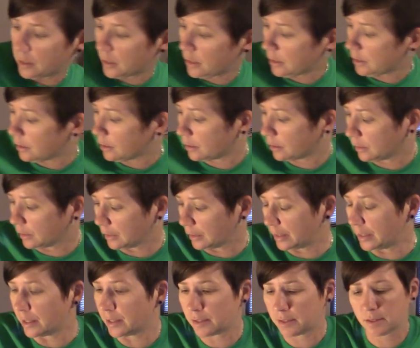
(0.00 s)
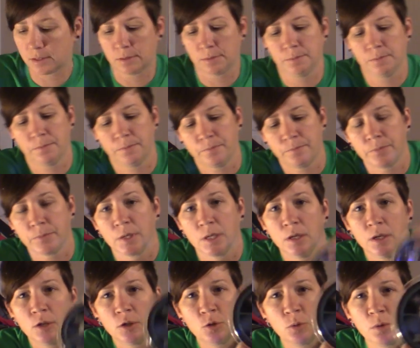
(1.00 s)
the Gliss
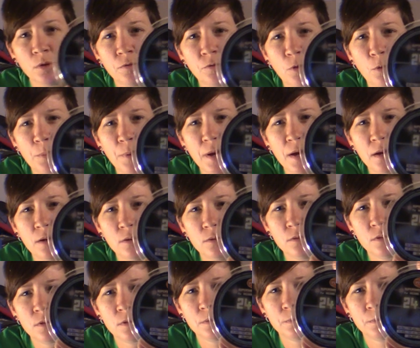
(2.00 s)
24 pounds.